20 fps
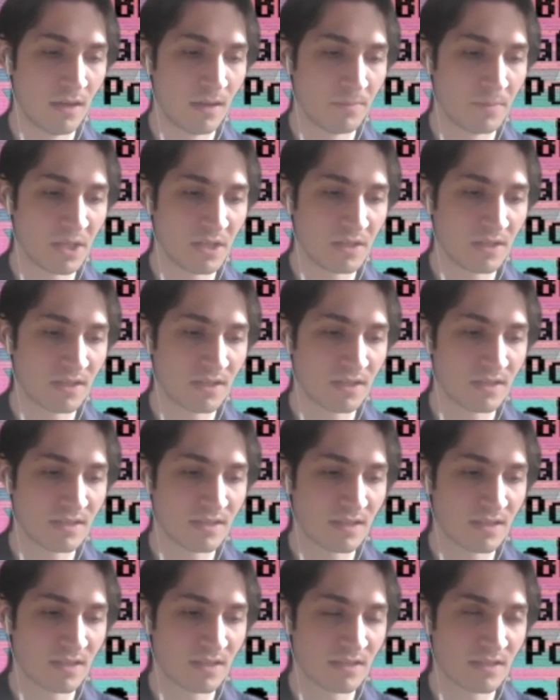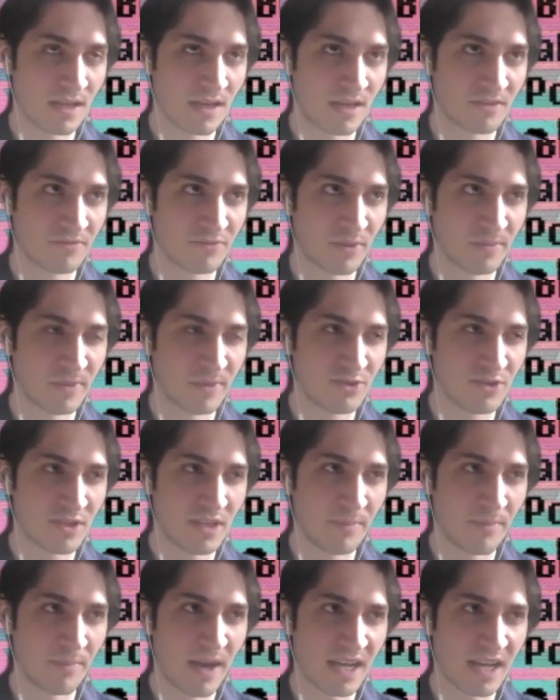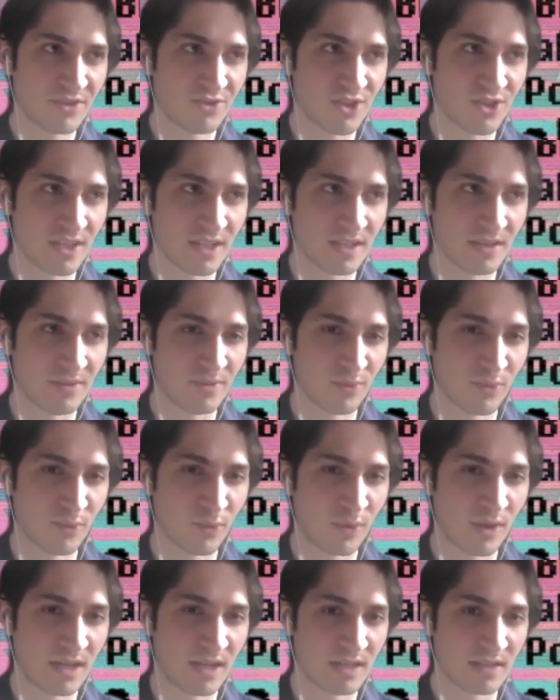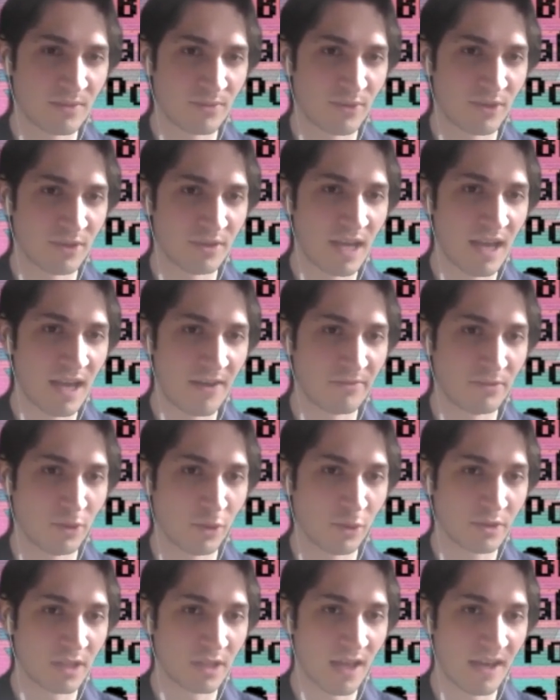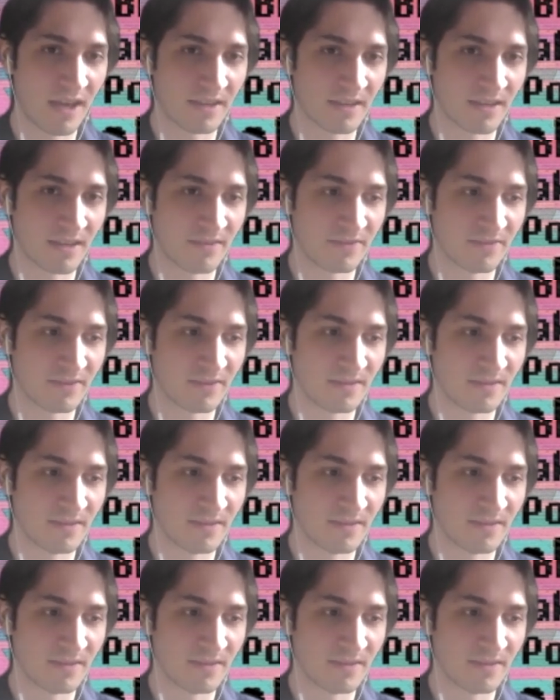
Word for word: because it's hard for me to imagine what it would have looked like if